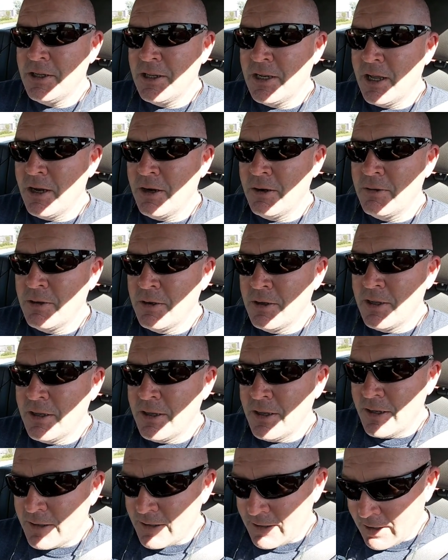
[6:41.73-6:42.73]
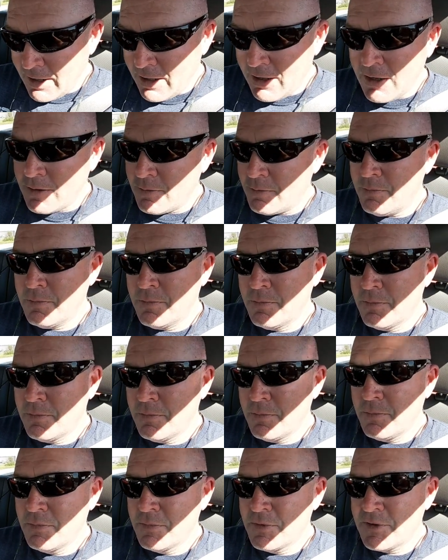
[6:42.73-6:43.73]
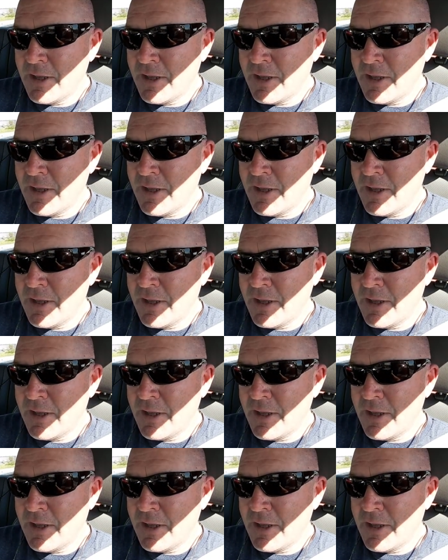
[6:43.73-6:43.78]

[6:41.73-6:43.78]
you know, tell them.